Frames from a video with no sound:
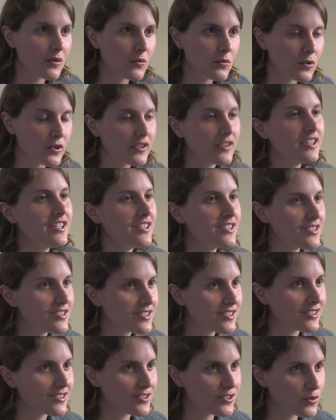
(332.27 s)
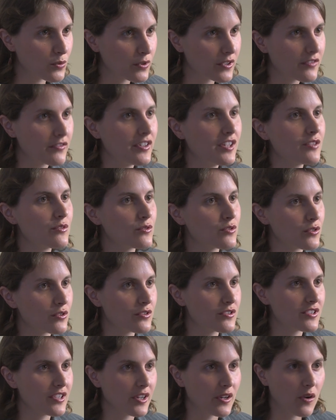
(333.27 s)
Were these sort of
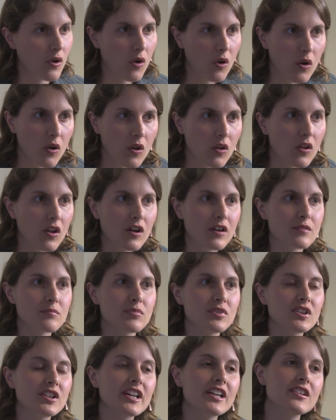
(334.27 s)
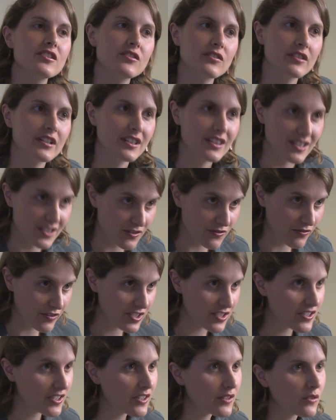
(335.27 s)
concerns at all on play during this
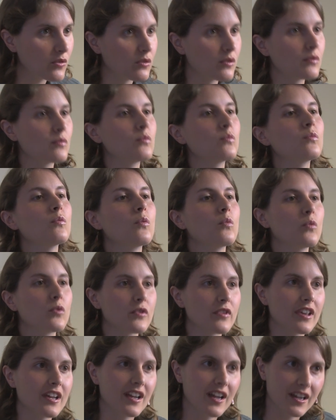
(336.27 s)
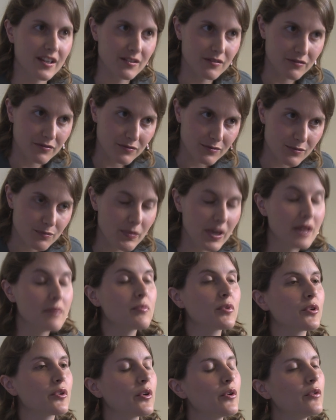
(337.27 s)
visit, or were they kind of
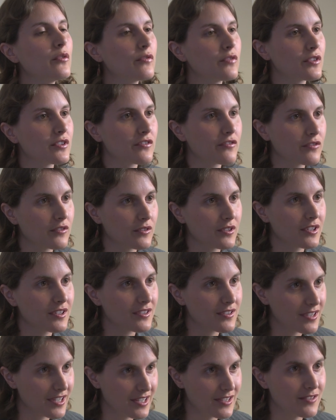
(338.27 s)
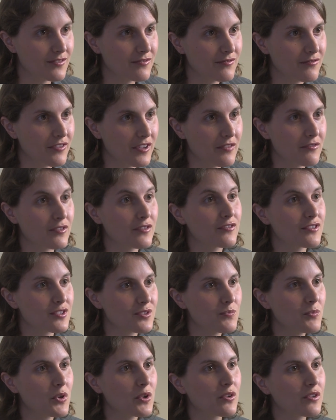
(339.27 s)
papered over for, in favor of a
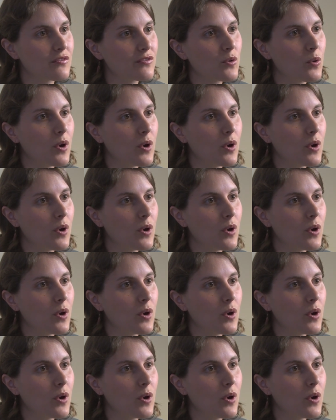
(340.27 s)
spirit of